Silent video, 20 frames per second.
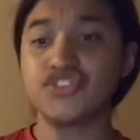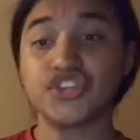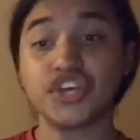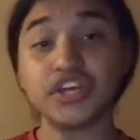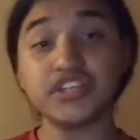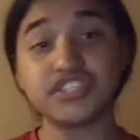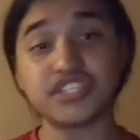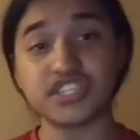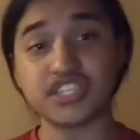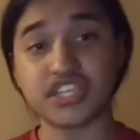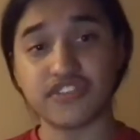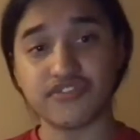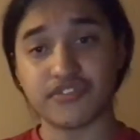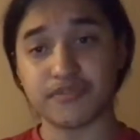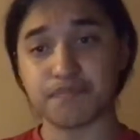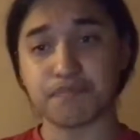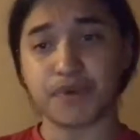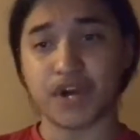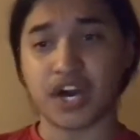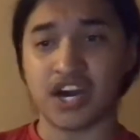13
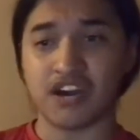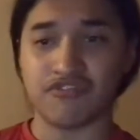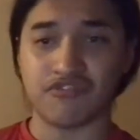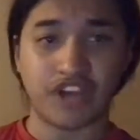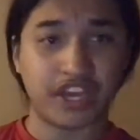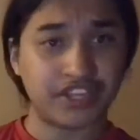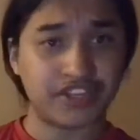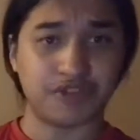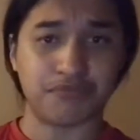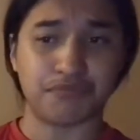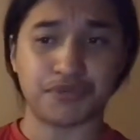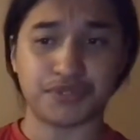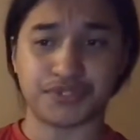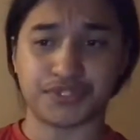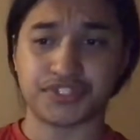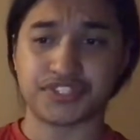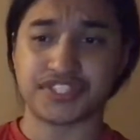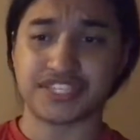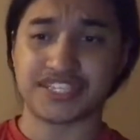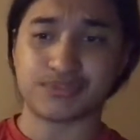different regular
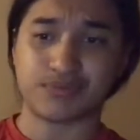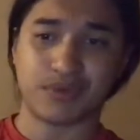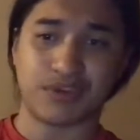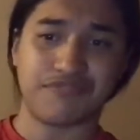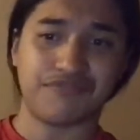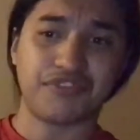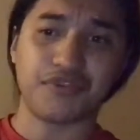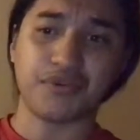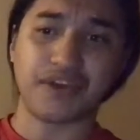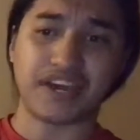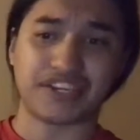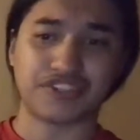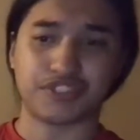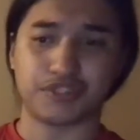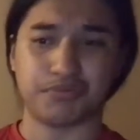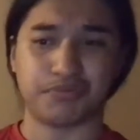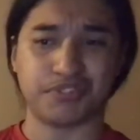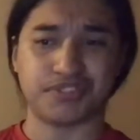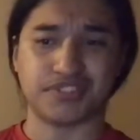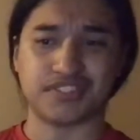booster sets with a few
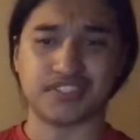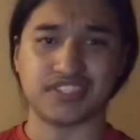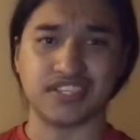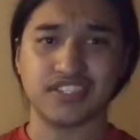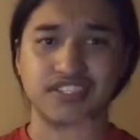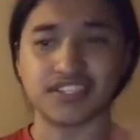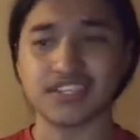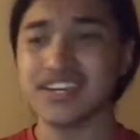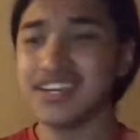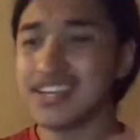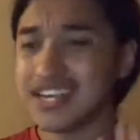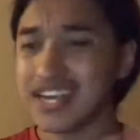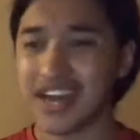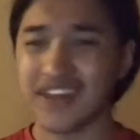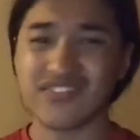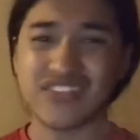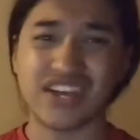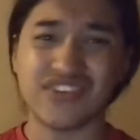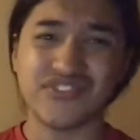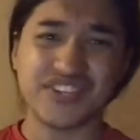extra booster sets.
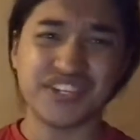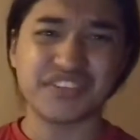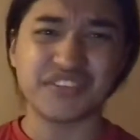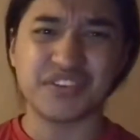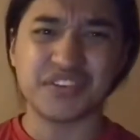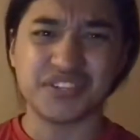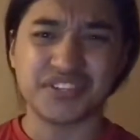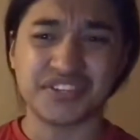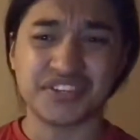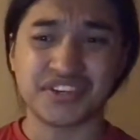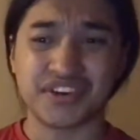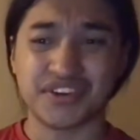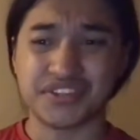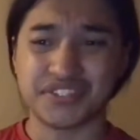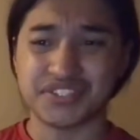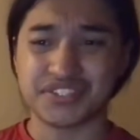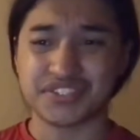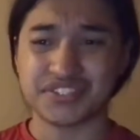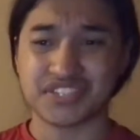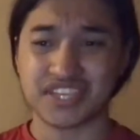I'm not really going to
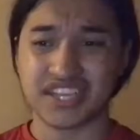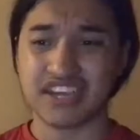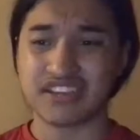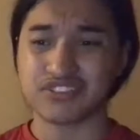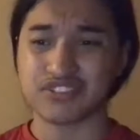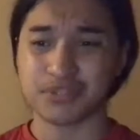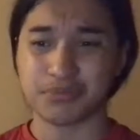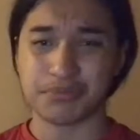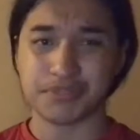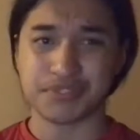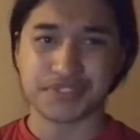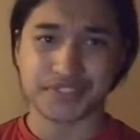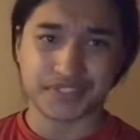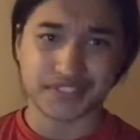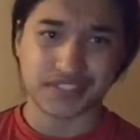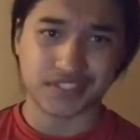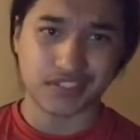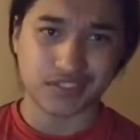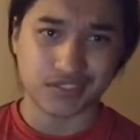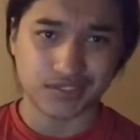go into the extra booster
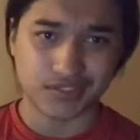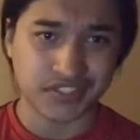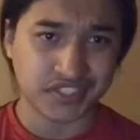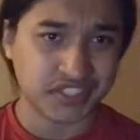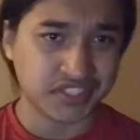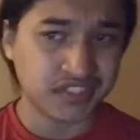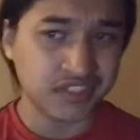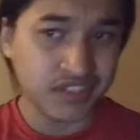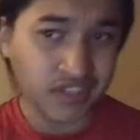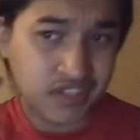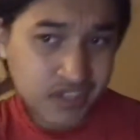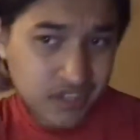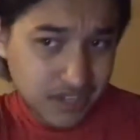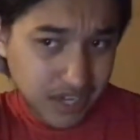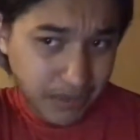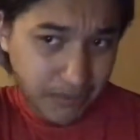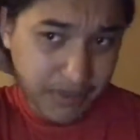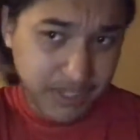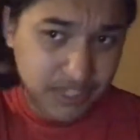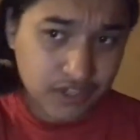sets really.
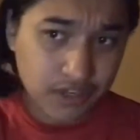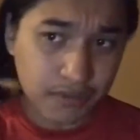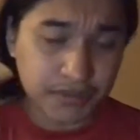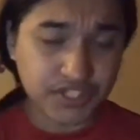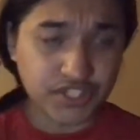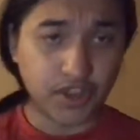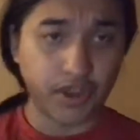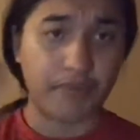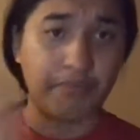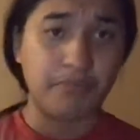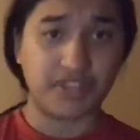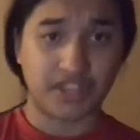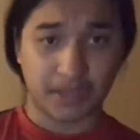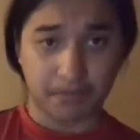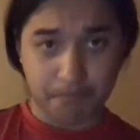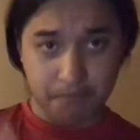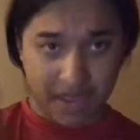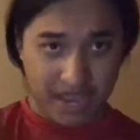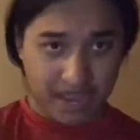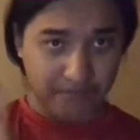I'm only going to be talking about the
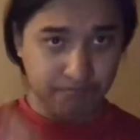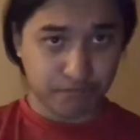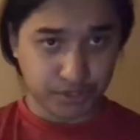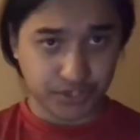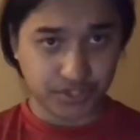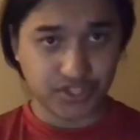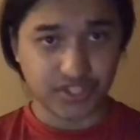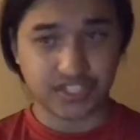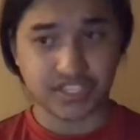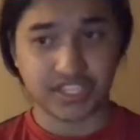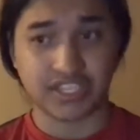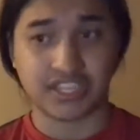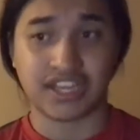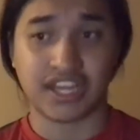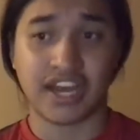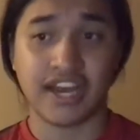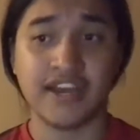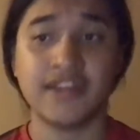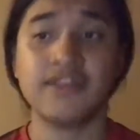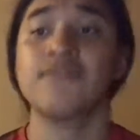main booster set
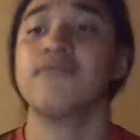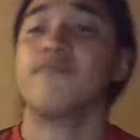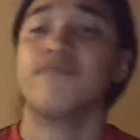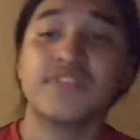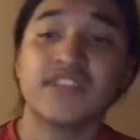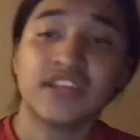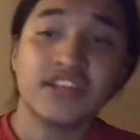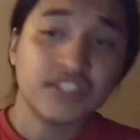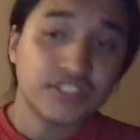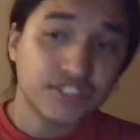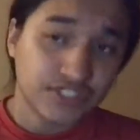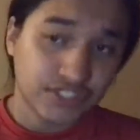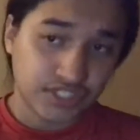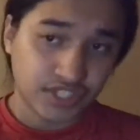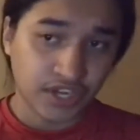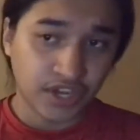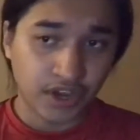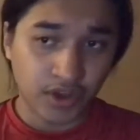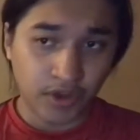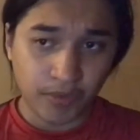line.
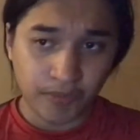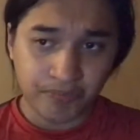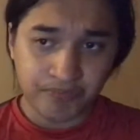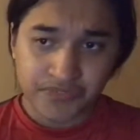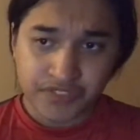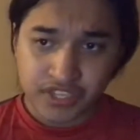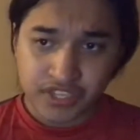So,